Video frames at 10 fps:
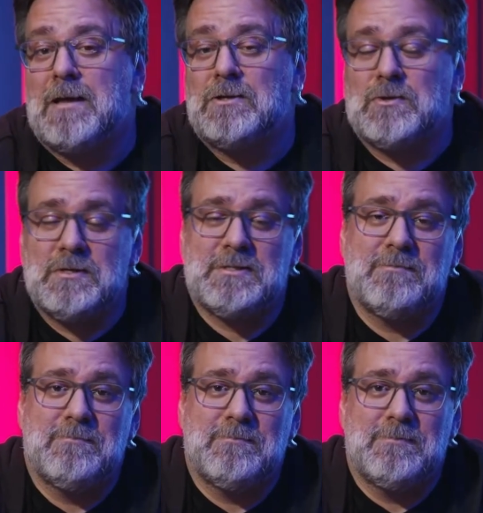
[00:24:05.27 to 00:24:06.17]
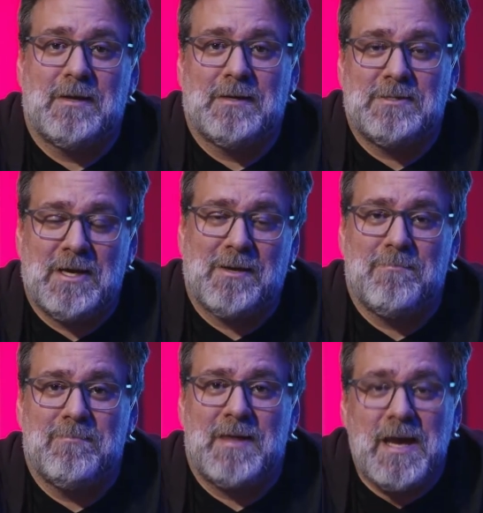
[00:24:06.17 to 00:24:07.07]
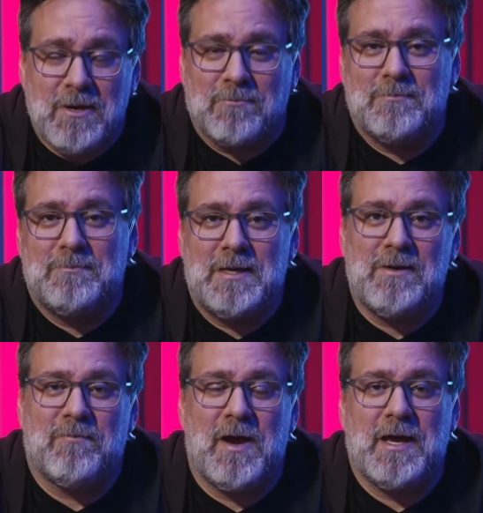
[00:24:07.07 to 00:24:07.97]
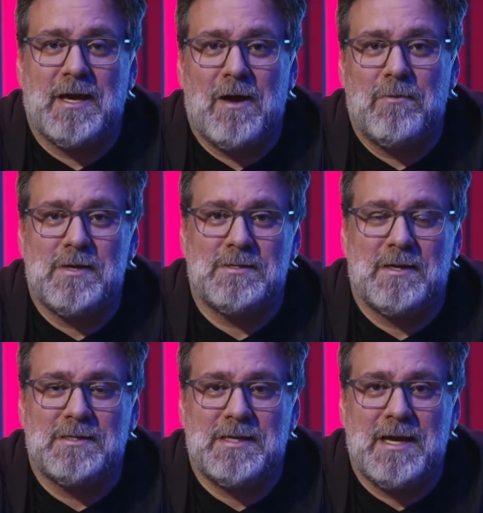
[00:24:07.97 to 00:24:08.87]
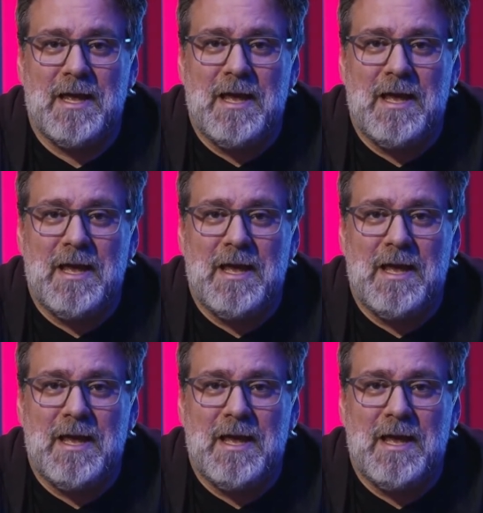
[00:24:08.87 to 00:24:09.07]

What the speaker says: Torsten, Jacob, thank you for hanging out with us today.